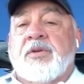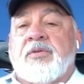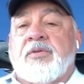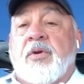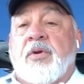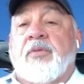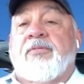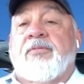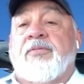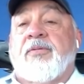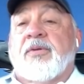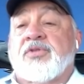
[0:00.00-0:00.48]

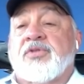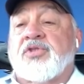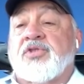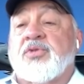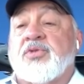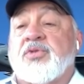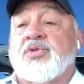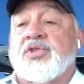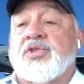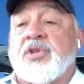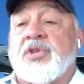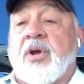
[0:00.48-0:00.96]
her first
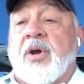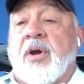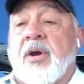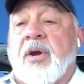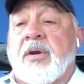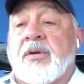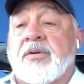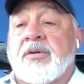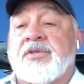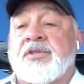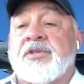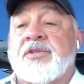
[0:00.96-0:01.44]
two
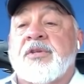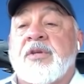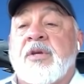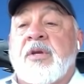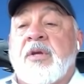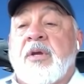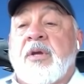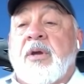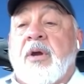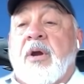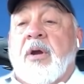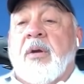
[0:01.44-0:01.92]
stars
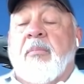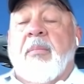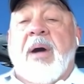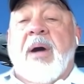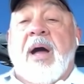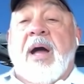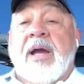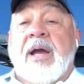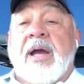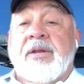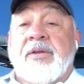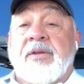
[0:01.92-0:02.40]
are
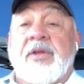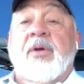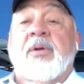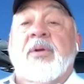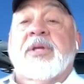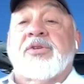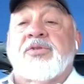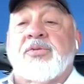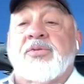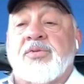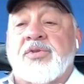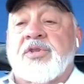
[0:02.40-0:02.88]
mine. The
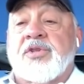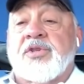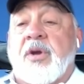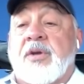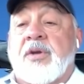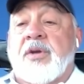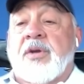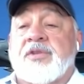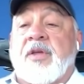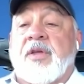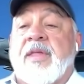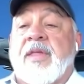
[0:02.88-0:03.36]
only two
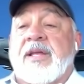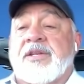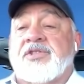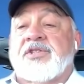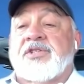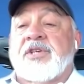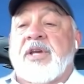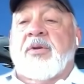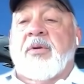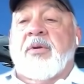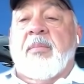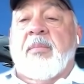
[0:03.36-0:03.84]
stars on that
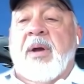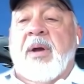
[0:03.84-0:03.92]
jet are